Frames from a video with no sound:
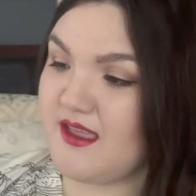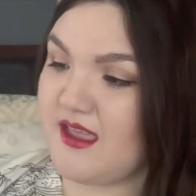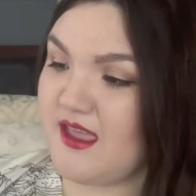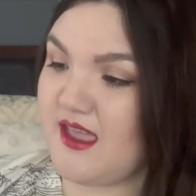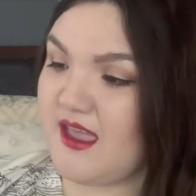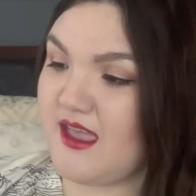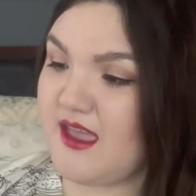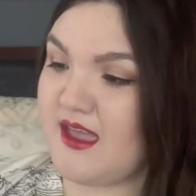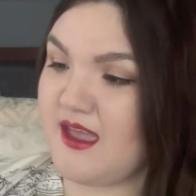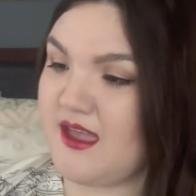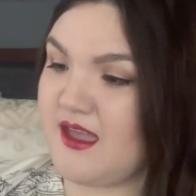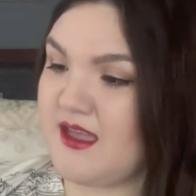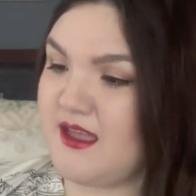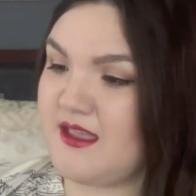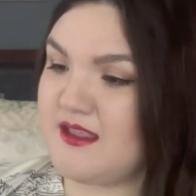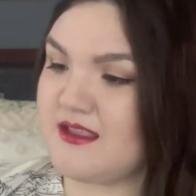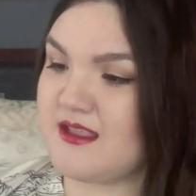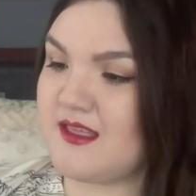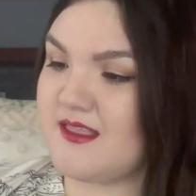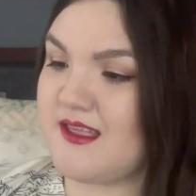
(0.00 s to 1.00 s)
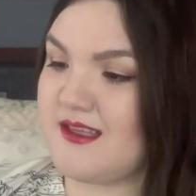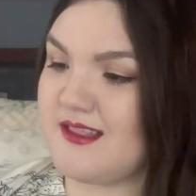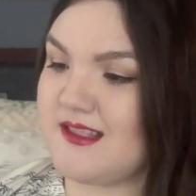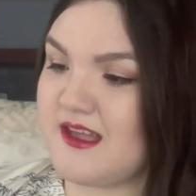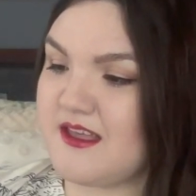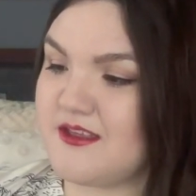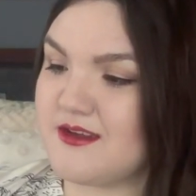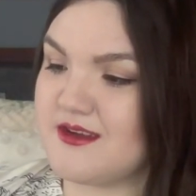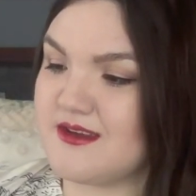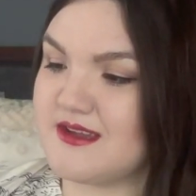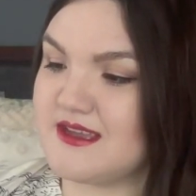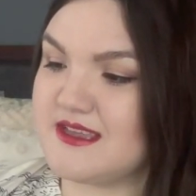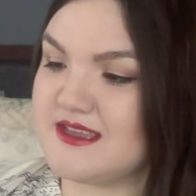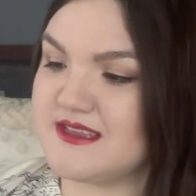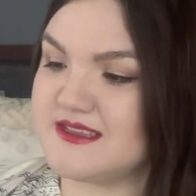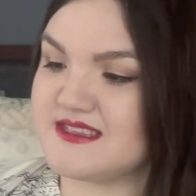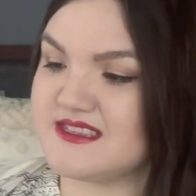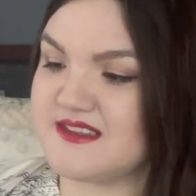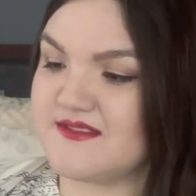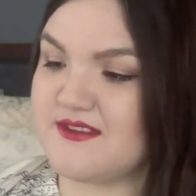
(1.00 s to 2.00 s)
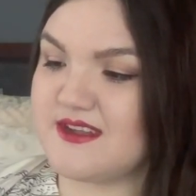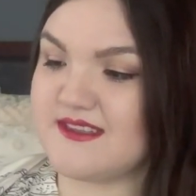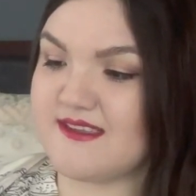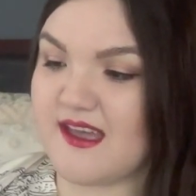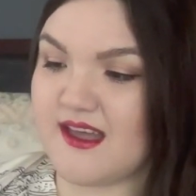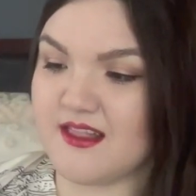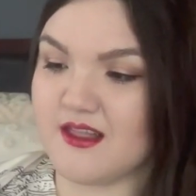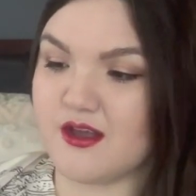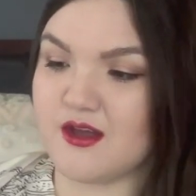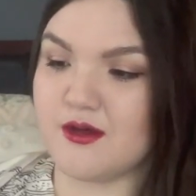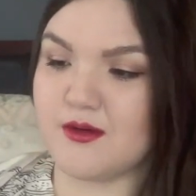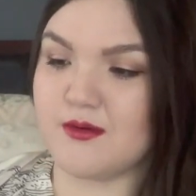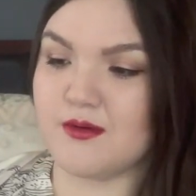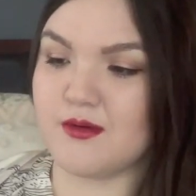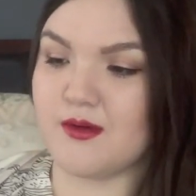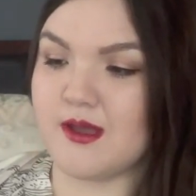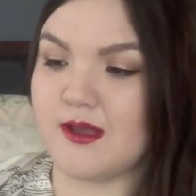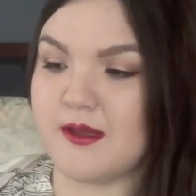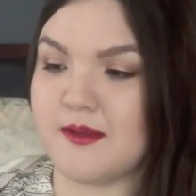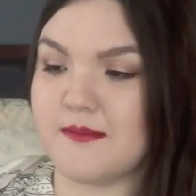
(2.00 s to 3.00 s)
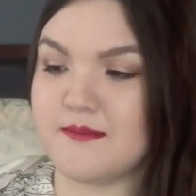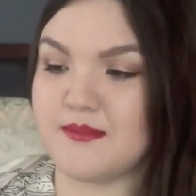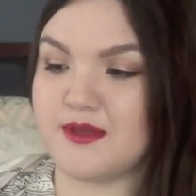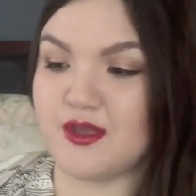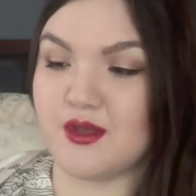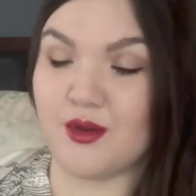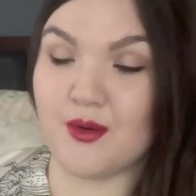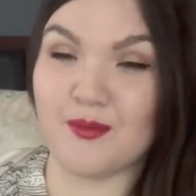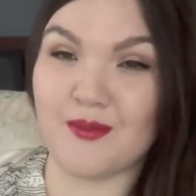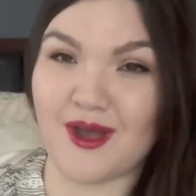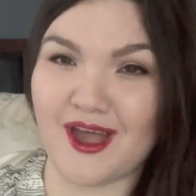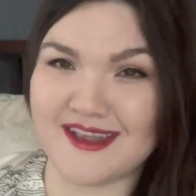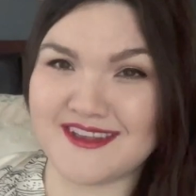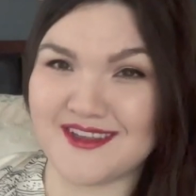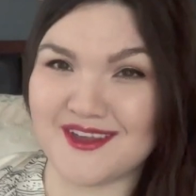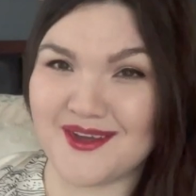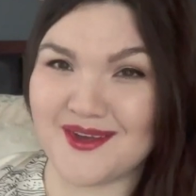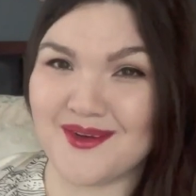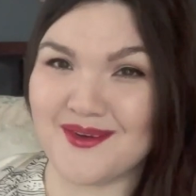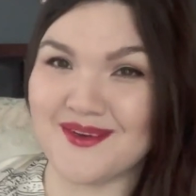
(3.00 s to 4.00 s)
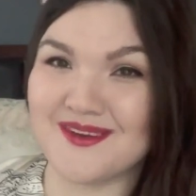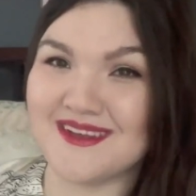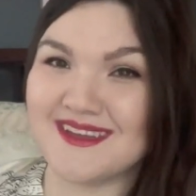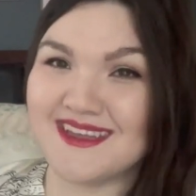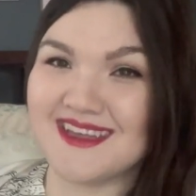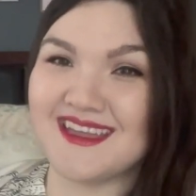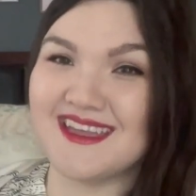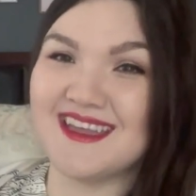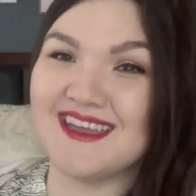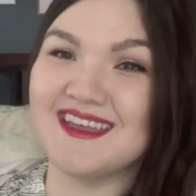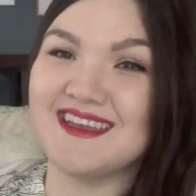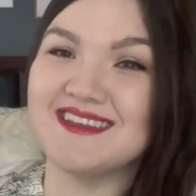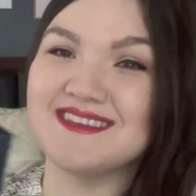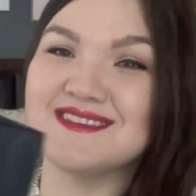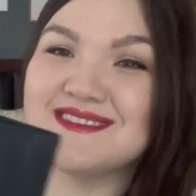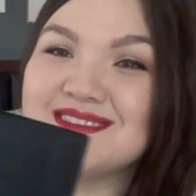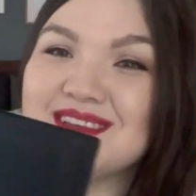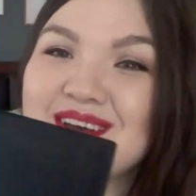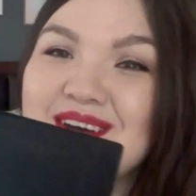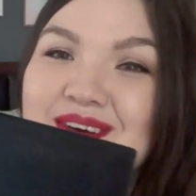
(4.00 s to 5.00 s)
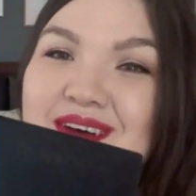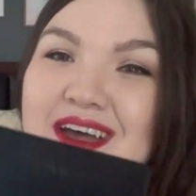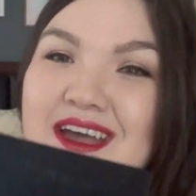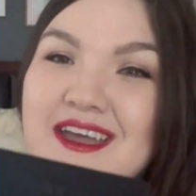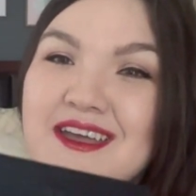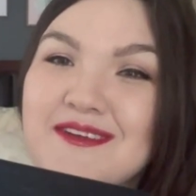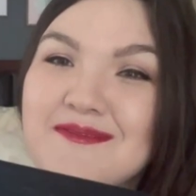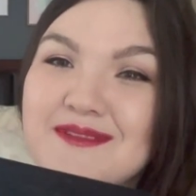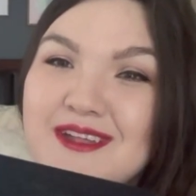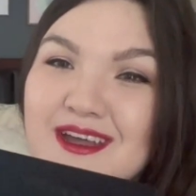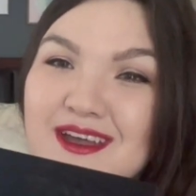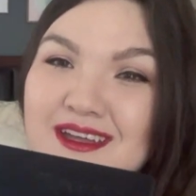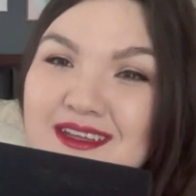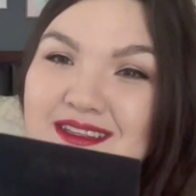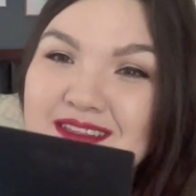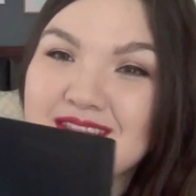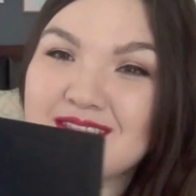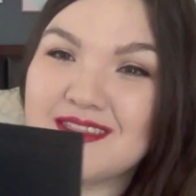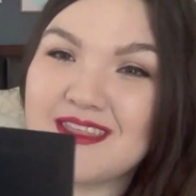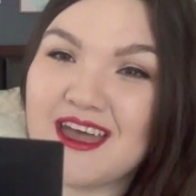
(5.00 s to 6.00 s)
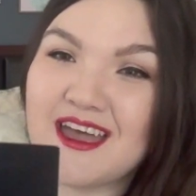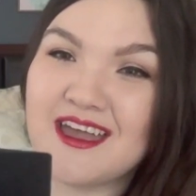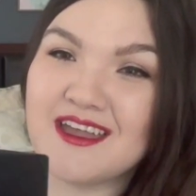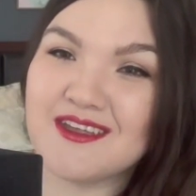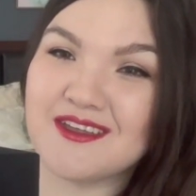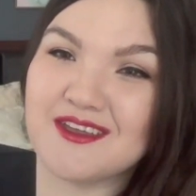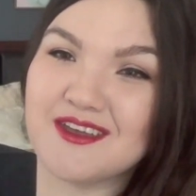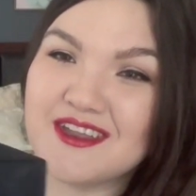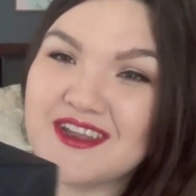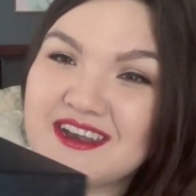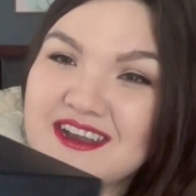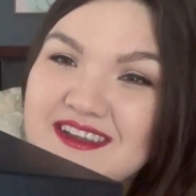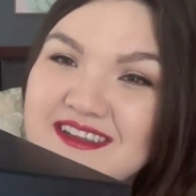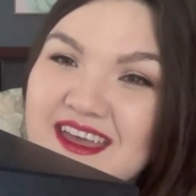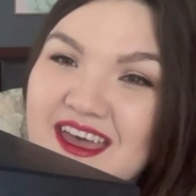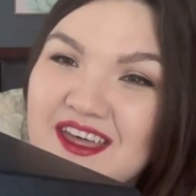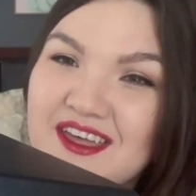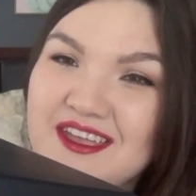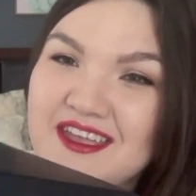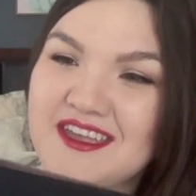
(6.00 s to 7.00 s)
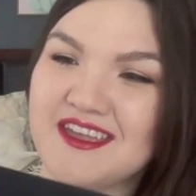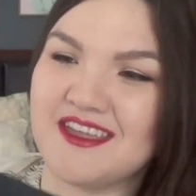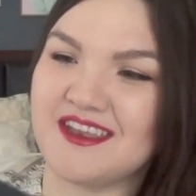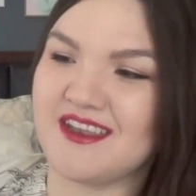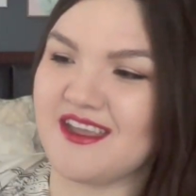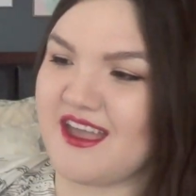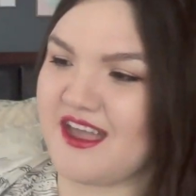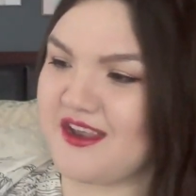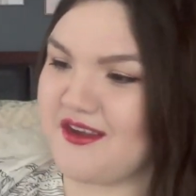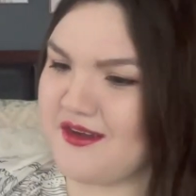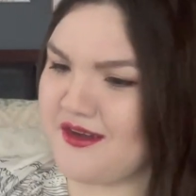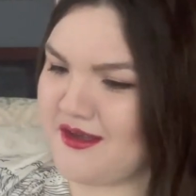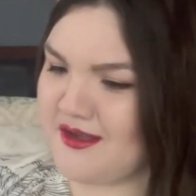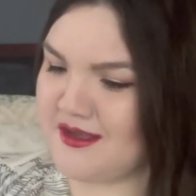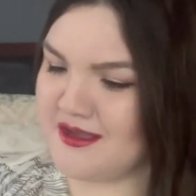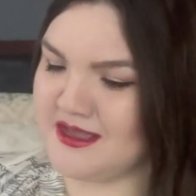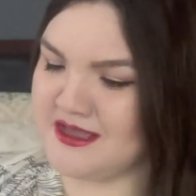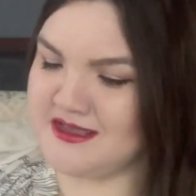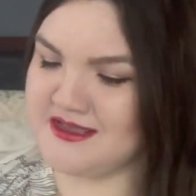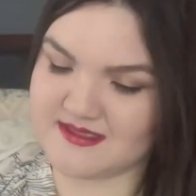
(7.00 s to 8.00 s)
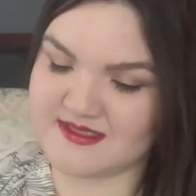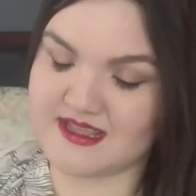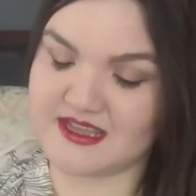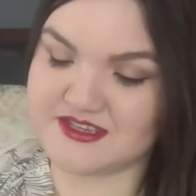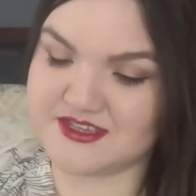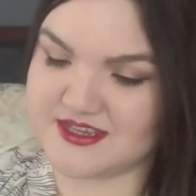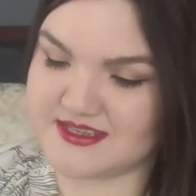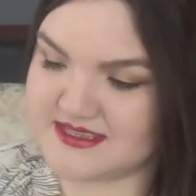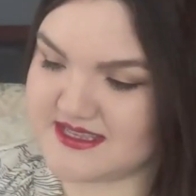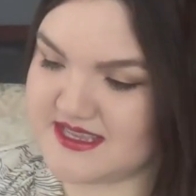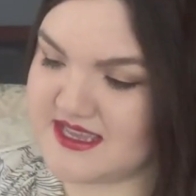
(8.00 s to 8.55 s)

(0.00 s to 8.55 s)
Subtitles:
and the leather is the Vitello Piumato. So I am not that good at Italian at all. That's just the